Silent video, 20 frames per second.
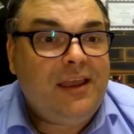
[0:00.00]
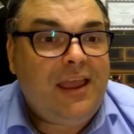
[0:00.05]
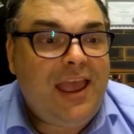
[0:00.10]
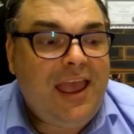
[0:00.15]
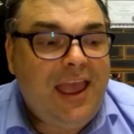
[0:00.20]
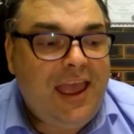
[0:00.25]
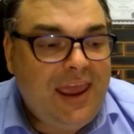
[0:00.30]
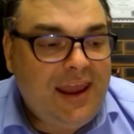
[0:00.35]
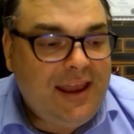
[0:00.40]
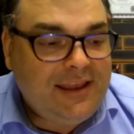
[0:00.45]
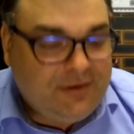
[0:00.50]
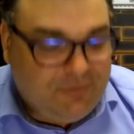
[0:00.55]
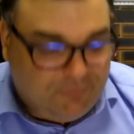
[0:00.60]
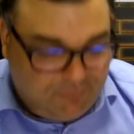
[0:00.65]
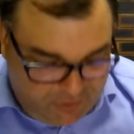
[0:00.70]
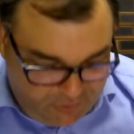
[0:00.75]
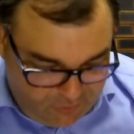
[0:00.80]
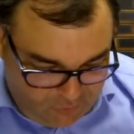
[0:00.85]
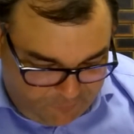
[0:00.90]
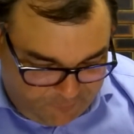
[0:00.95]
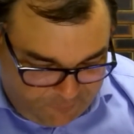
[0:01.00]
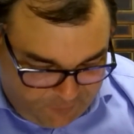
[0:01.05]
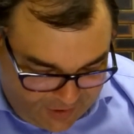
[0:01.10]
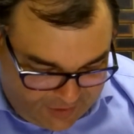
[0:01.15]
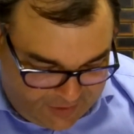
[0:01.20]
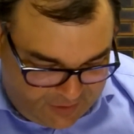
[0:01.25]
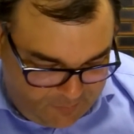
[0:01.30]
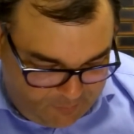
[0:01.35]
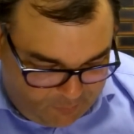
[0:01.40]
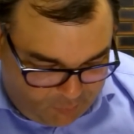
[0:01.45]
And it's a real
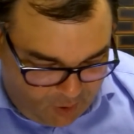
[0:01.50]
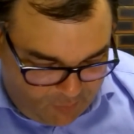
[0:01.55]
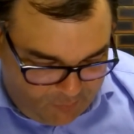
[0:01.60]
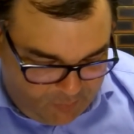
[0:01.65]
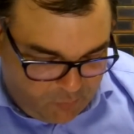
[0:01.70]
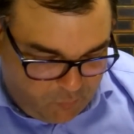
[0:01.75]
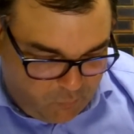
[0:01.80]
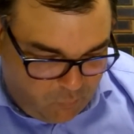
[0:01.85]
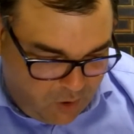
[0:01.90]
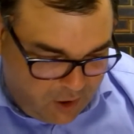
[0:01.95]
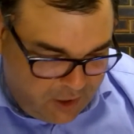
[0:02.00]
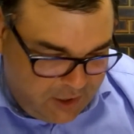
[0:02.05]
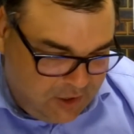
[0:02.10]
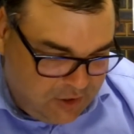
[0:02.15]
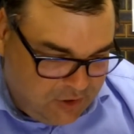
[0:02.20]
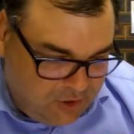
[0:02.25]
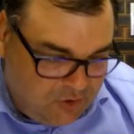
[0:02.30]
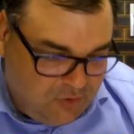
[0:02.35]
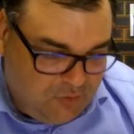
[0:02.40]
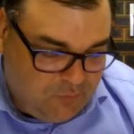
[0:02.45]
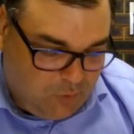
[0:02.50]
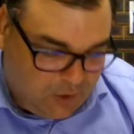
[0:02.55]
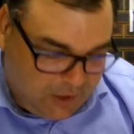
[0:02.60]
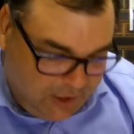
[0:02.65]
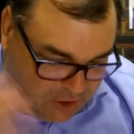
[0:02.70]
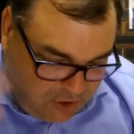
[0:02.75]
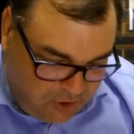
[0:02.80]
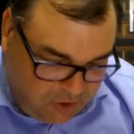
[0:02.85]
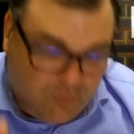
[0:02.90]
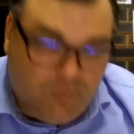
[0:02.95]
fucking problem. What do you do?
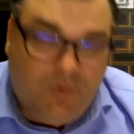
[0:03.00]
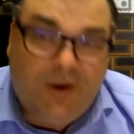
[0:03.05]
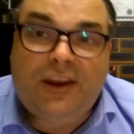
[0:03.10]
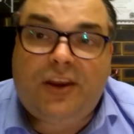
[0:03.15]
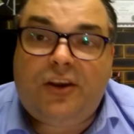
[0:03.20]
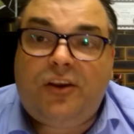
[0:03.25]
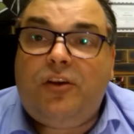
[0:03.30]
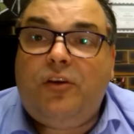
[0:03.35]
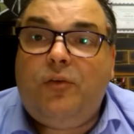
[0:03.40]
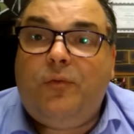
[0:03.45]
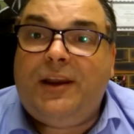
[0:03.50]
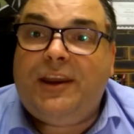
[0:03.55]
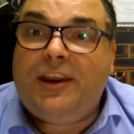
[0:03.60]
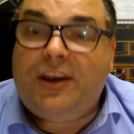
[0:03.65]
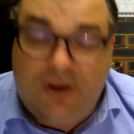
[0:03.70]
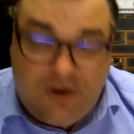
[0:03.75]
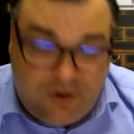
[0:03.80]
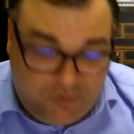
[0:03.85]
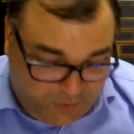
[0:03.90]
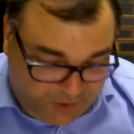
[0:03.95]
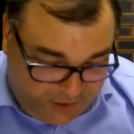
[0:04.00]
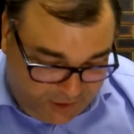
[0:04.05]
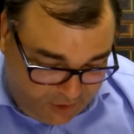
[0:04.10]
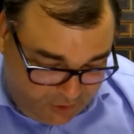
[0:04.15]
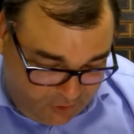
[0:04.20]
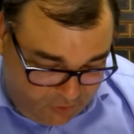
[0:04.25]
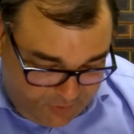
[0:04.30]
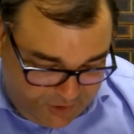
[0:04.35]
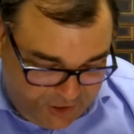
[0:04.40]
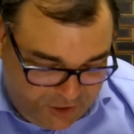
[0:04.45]

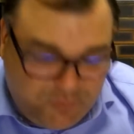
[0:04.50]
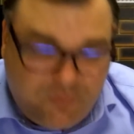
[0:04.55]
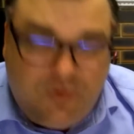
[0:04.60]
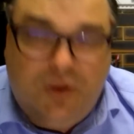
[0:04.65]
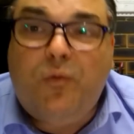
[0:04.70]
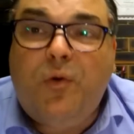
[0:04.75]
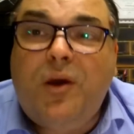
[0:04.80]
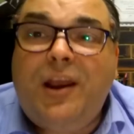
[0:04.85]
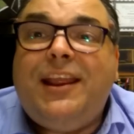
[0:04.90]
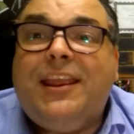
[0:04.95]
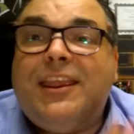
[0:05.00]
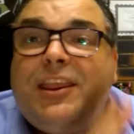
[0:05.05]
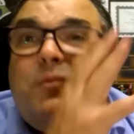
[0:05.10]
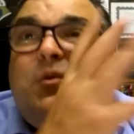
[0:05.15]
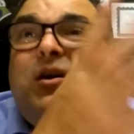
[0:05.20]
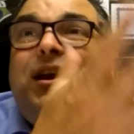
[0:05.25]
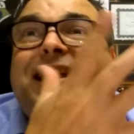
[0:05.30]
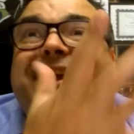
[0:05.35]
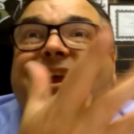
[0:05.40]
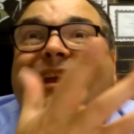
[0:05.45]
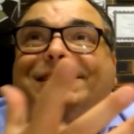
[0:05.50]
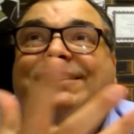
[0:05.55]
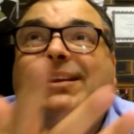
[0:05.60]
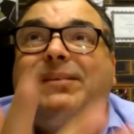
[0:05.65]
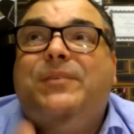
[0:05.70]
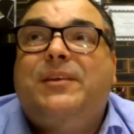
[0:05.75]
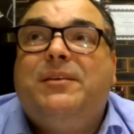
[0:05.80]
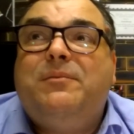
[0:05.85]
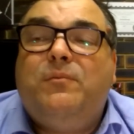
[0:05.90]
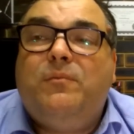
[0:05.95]
And you want to get
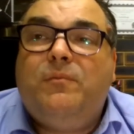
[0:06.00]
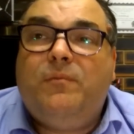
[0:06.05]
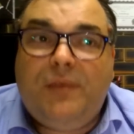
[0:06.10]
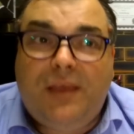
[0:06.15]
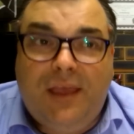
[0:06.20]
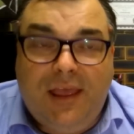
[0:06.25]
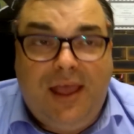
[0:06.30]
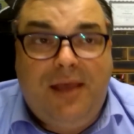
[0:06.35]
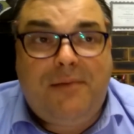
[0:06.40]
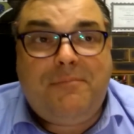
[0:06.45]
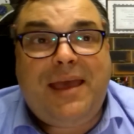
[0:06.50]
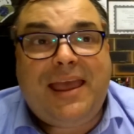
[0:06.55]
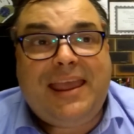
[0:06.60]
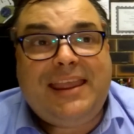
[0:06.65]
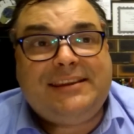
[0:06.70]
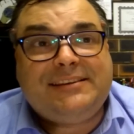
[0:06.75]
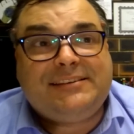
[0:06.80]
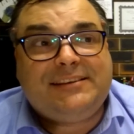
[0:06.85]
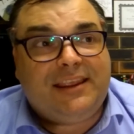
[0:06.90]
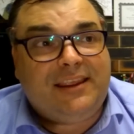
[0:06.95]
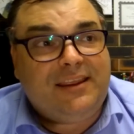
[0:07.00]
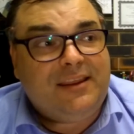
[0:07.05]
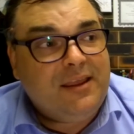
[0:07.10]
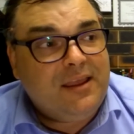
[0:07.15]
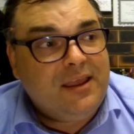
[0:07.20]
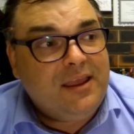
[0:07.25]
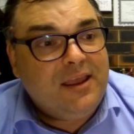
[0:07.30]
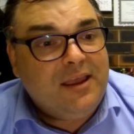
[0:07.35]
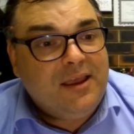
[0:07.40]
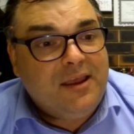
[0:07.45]
something amazing,
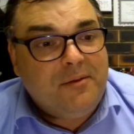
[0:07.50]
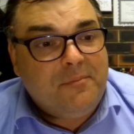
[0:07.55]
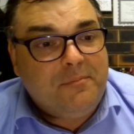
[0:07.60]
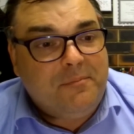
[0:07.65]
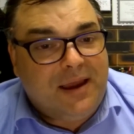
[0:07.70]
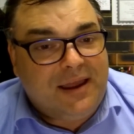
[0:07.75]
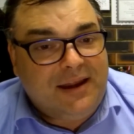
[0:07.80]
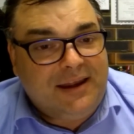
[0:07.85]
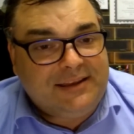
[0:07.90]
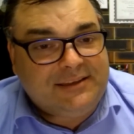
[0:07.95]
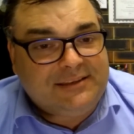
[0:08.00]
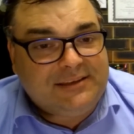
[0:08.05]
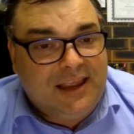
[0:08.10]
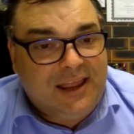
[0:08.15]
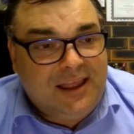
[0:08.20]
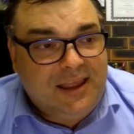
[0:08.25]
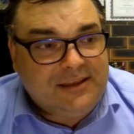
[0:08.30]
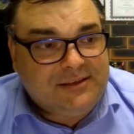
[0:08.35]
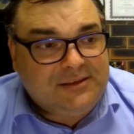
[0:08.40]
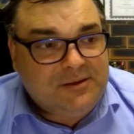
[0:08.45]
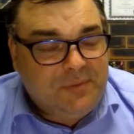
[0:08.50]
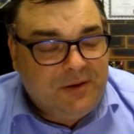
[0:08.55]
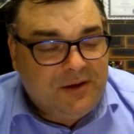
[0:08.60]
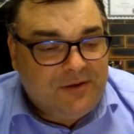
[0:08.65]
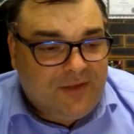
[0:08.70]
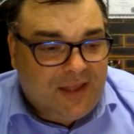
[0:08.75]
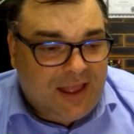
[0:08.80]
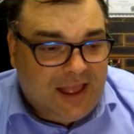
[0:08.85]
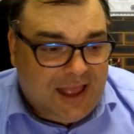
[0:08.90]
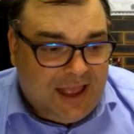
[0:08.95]
but it's a bit
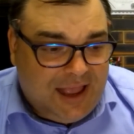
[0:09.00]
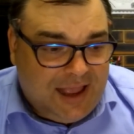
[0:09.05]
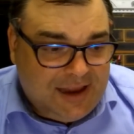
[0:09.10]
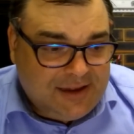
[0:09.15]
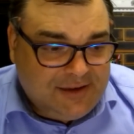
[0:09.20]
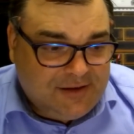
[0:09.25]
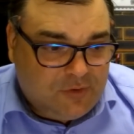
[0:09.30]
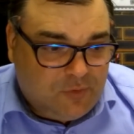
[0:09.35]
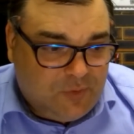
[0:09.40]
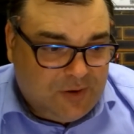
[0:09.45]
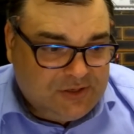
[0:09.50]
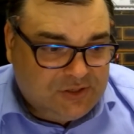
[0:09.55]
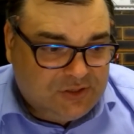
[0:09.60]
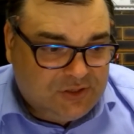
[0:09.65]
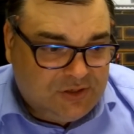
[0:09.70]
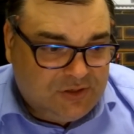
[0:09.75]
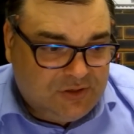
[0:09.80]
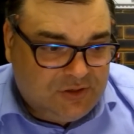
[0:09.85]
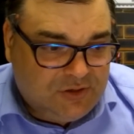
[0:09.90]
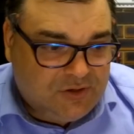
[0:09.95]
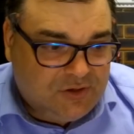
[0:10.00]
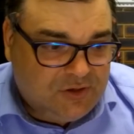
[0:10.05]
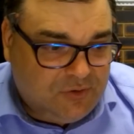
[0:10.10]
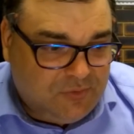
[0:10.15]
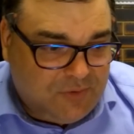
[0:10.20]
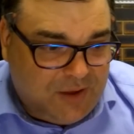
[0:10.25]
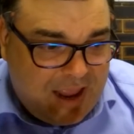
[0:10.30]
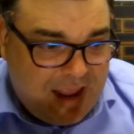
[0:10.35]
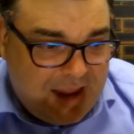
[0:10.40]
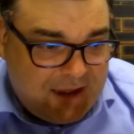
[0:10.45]
of a hard question to
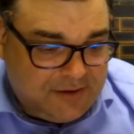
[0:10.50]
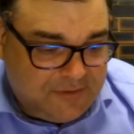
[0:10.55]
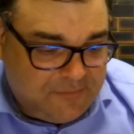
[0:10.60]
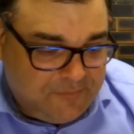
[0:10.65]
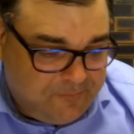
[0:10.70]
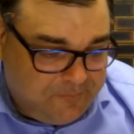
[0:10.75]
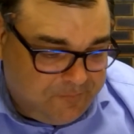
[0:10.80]
do. And